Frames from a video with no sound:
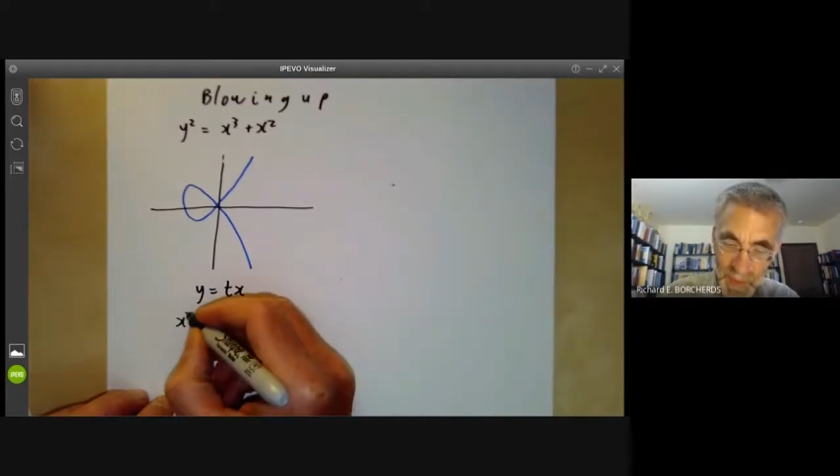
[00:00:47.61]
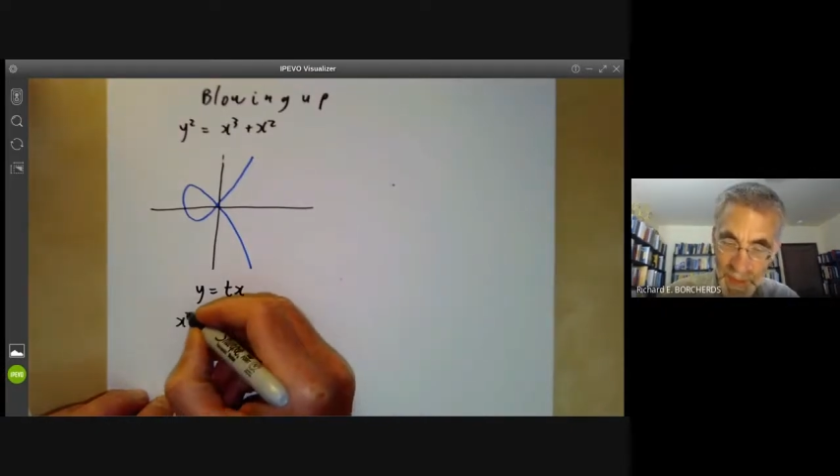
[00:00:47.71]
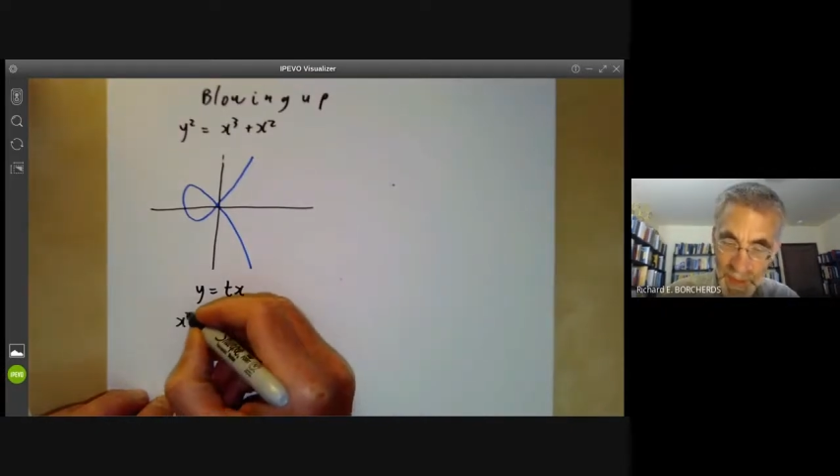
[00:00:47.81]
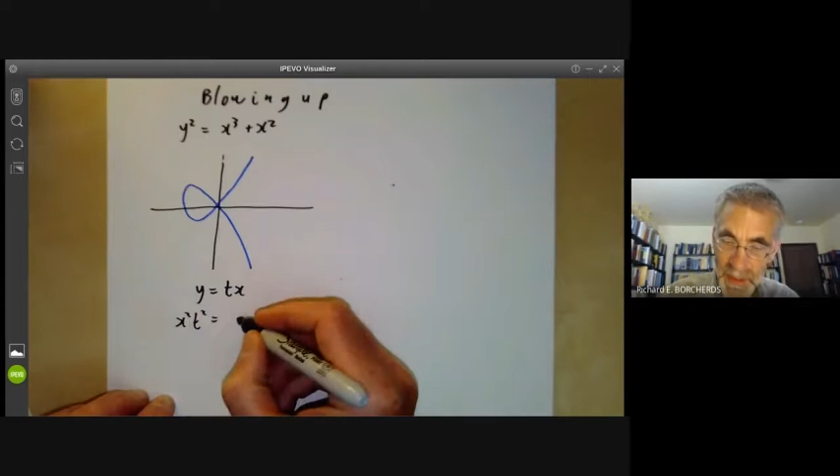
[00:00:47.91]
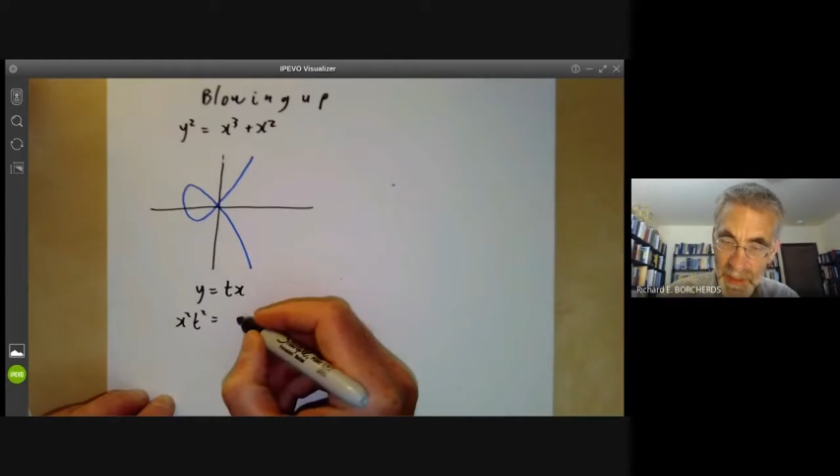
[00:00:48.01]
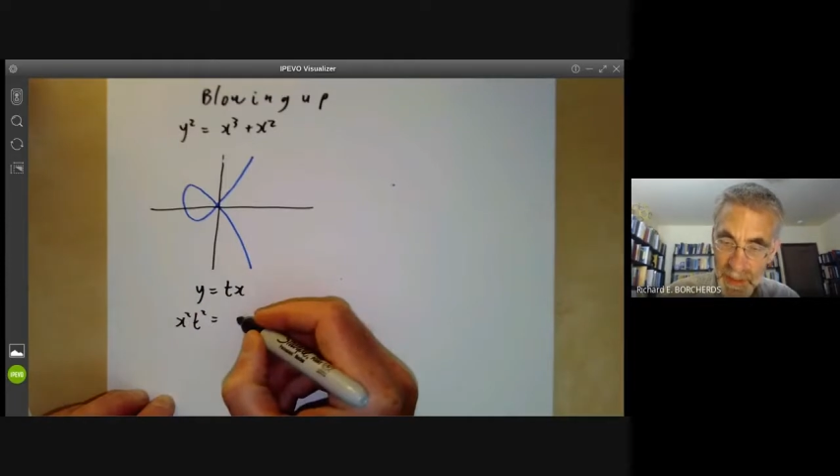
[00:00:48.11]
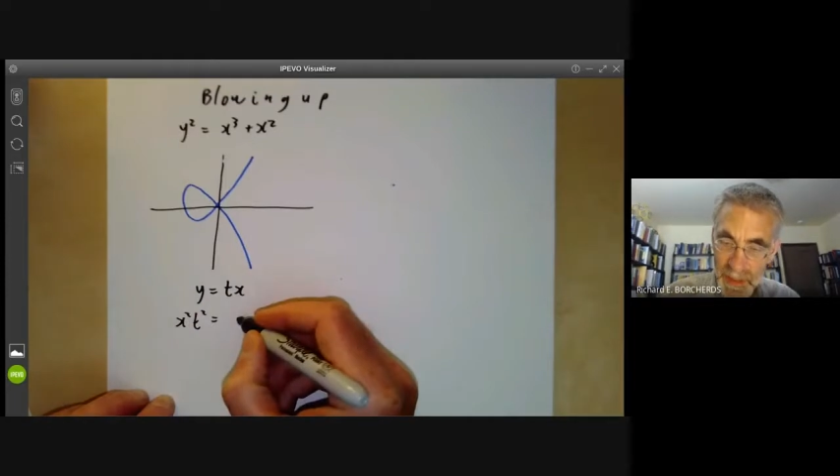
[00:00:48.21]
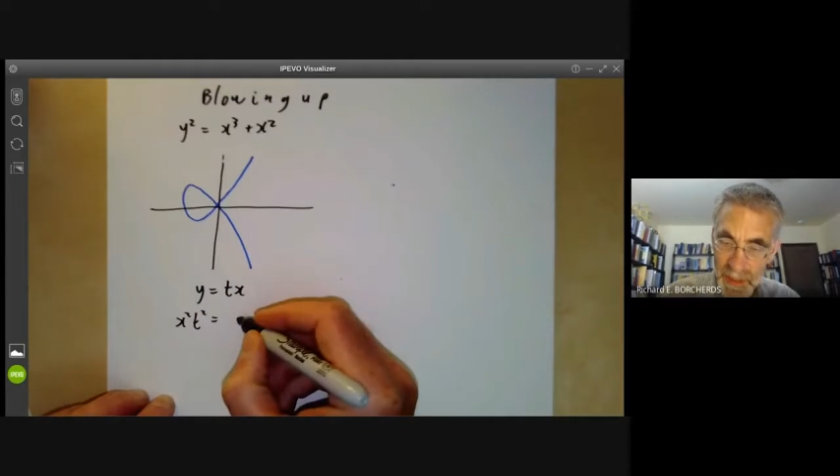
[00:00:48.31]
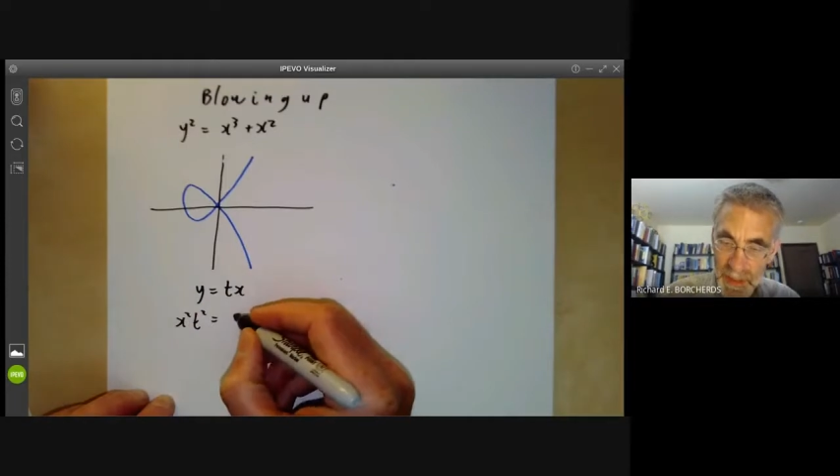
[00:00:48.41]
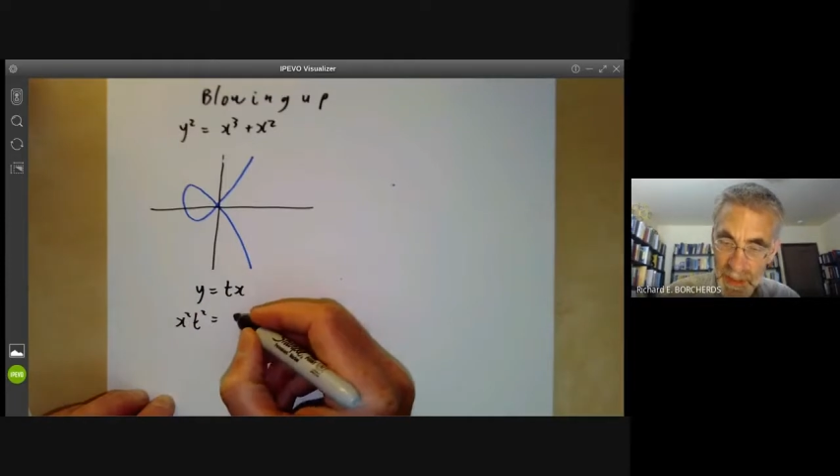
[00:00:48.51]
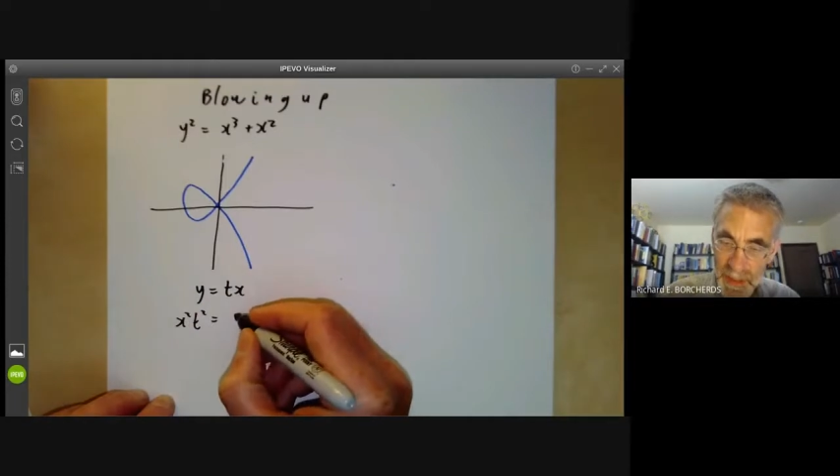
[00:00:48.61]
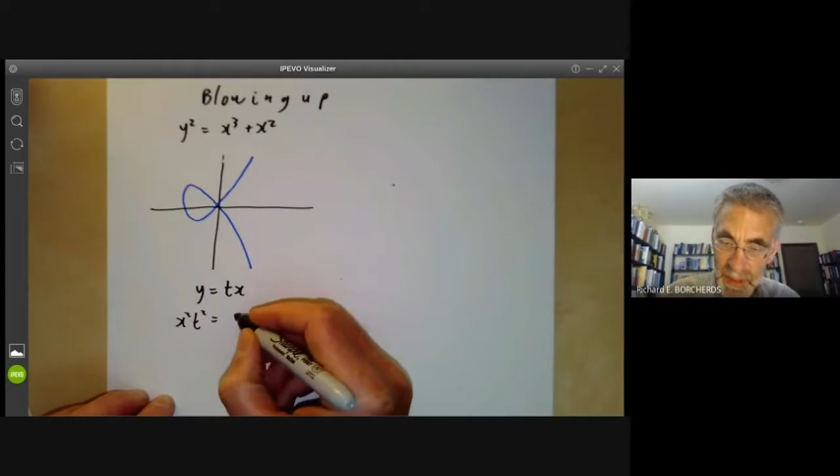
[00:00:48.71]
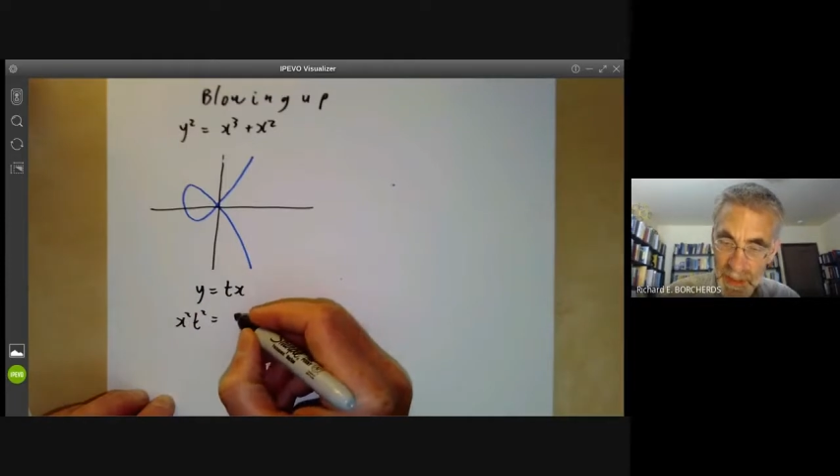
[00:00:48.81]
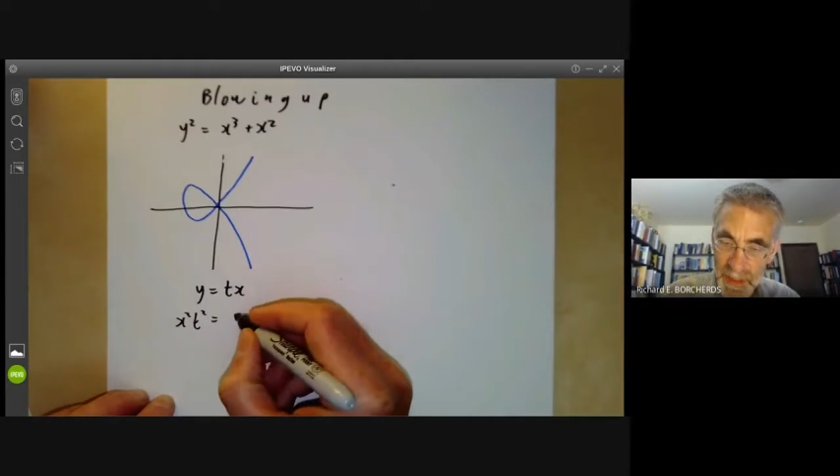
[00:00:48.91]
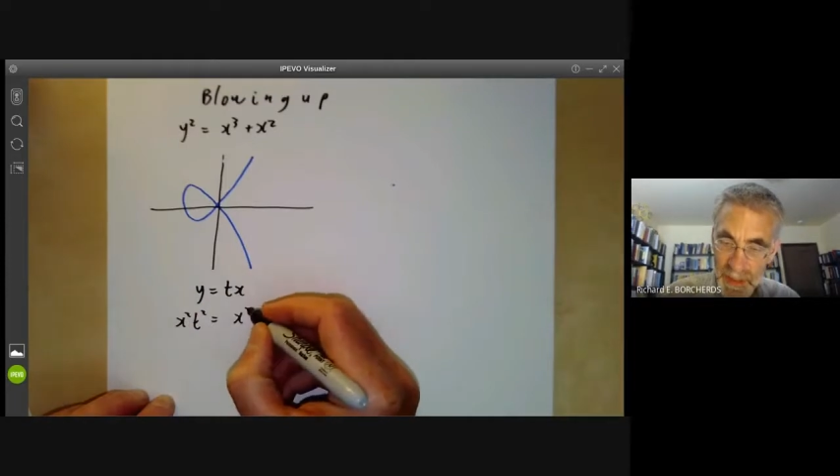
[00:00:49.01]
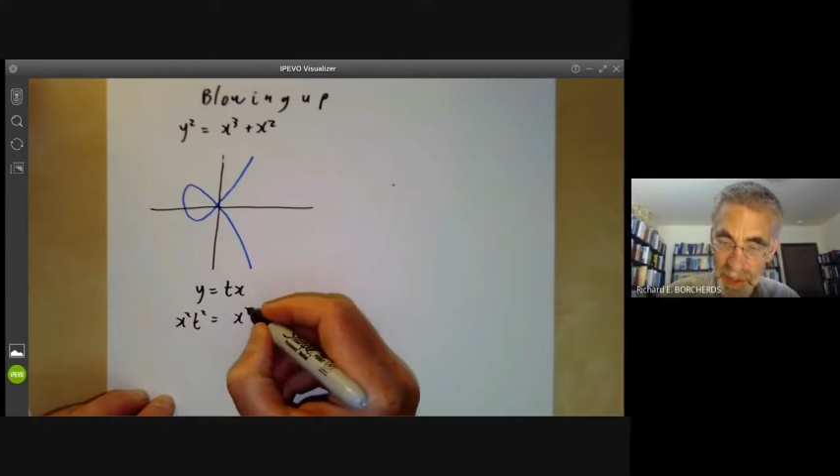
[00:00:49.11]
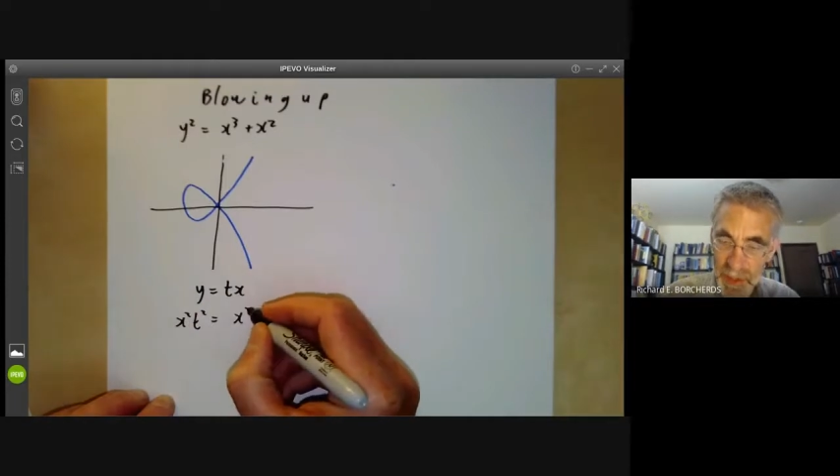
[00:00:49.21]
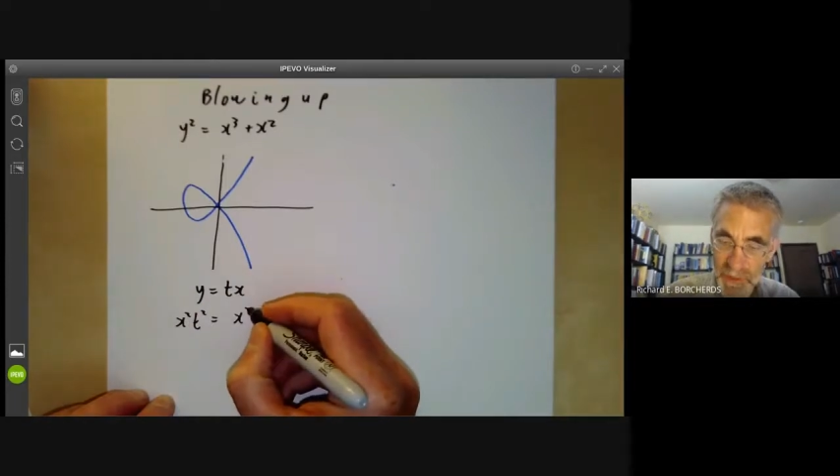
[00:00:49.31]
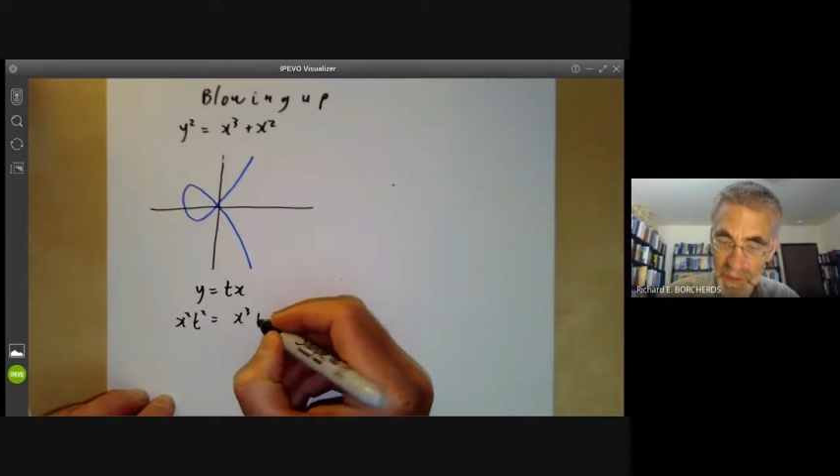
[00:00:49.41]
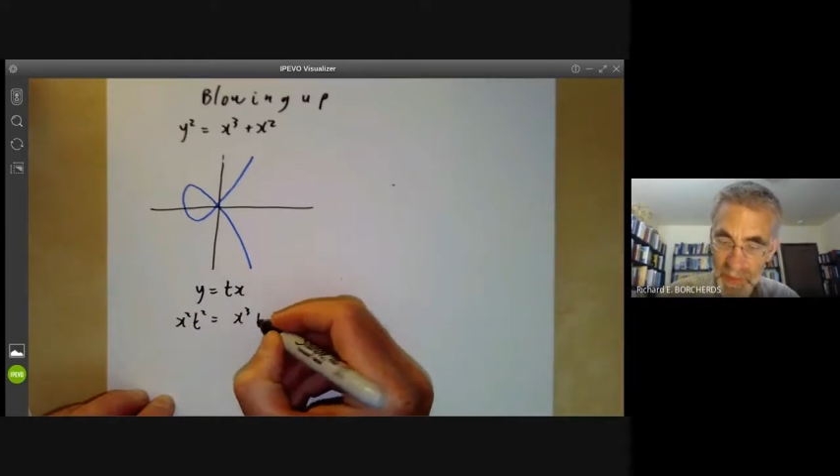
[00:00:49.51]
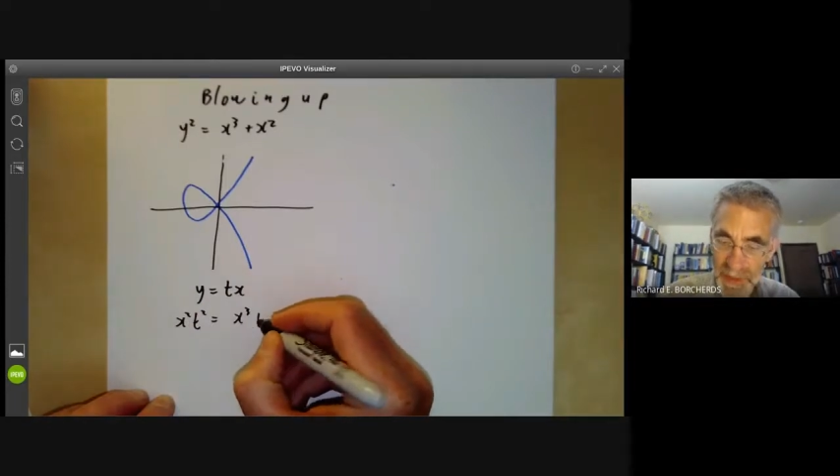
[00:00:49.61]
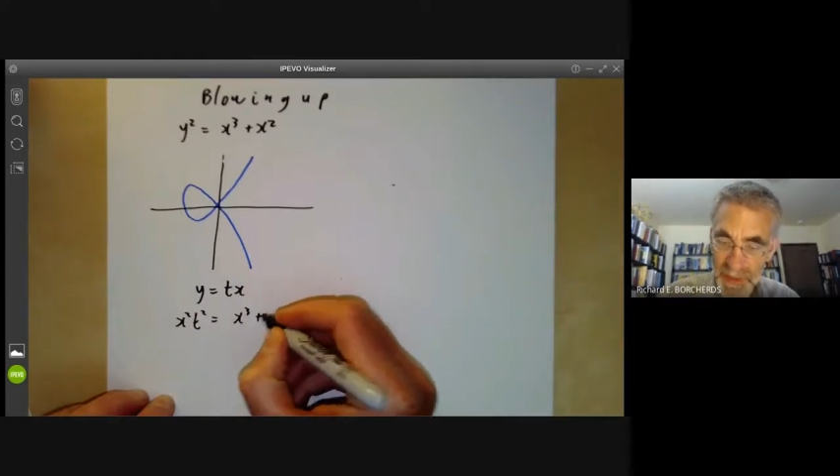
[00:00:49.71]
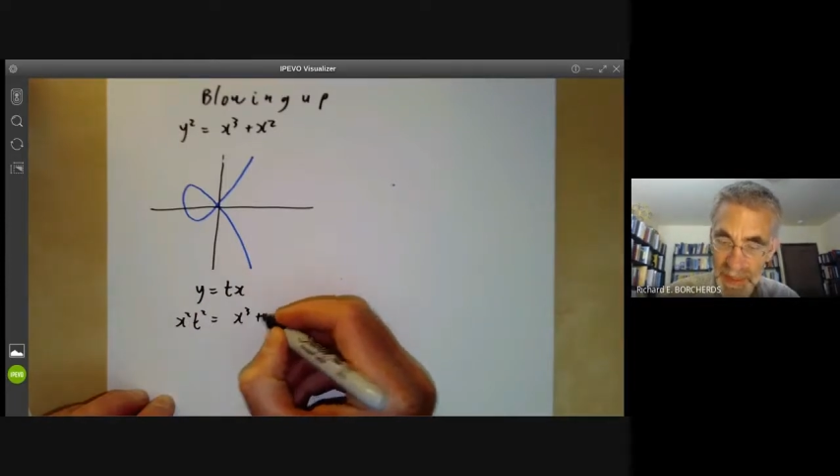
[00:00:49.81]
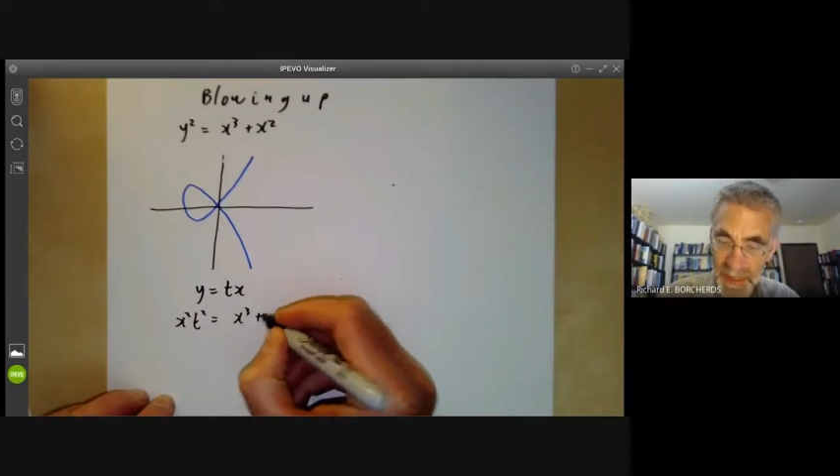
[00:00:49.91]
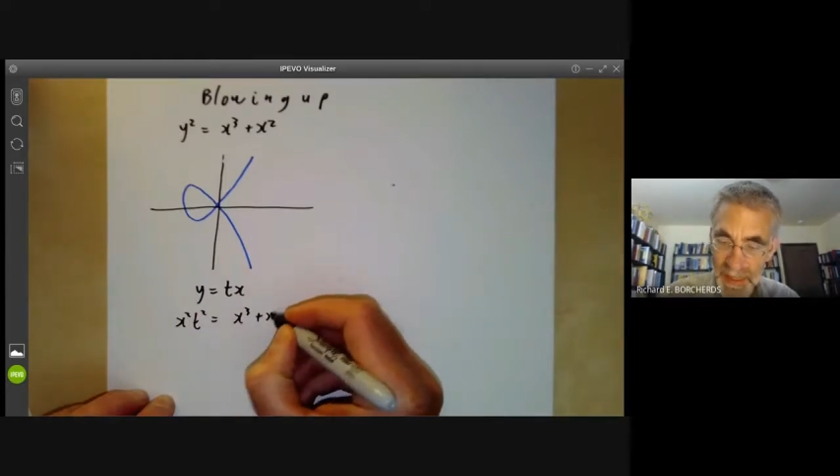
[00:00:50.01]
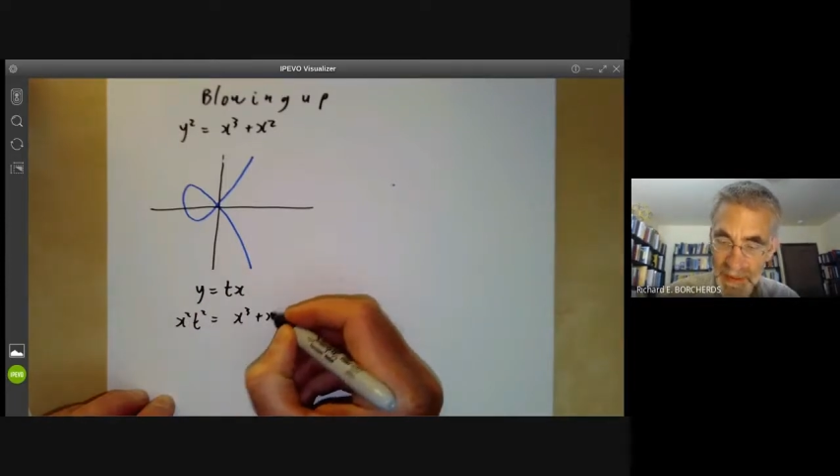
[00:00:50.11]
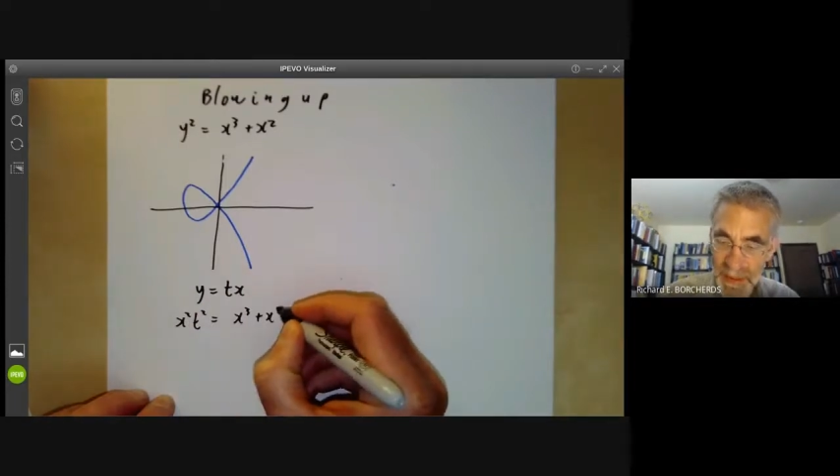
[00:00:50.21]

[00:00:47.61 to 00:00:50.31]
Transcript: equals x cubed plus x squared,